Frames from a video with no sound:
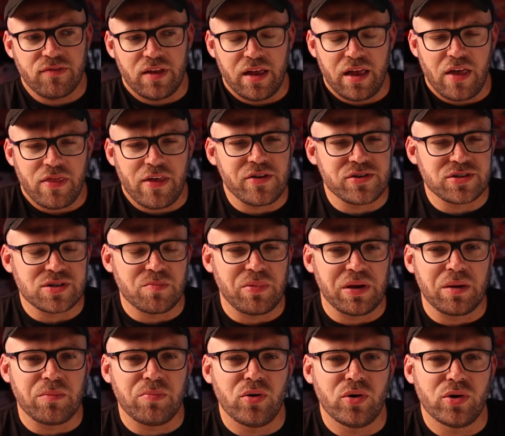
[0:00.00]
I think there's a
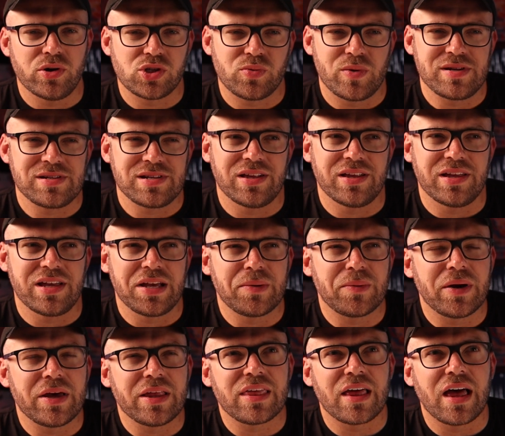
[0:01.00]
big push recently
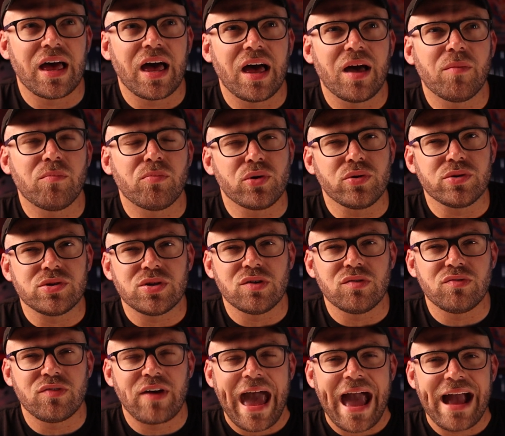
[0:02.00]
with
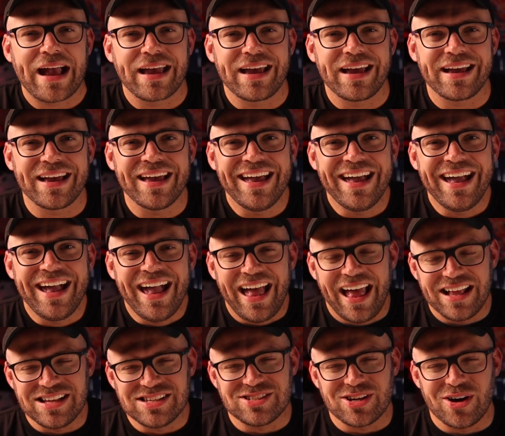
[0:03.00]
Bluetooth hacking,
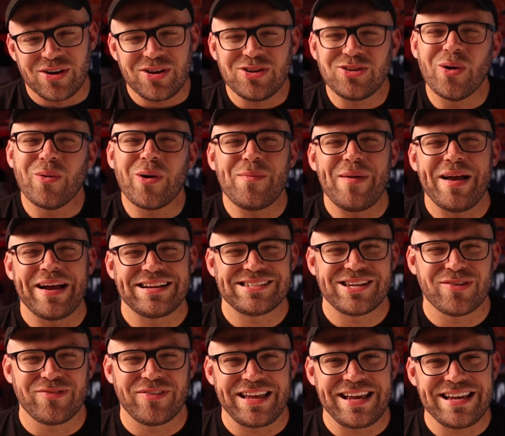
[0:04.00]
and so you don't want to make
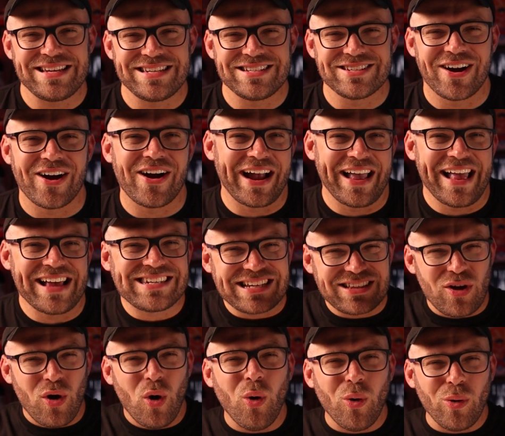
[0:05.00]
yourself an easy target. That's like
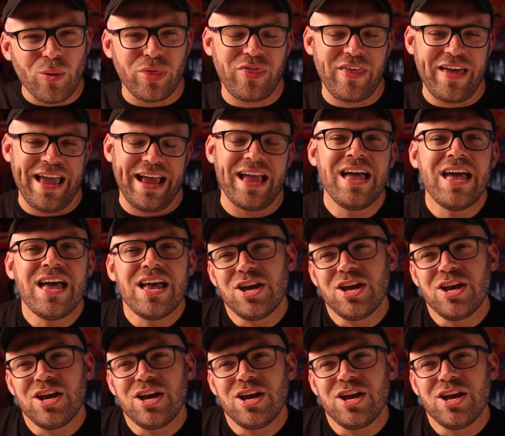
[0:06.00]
the whole thing.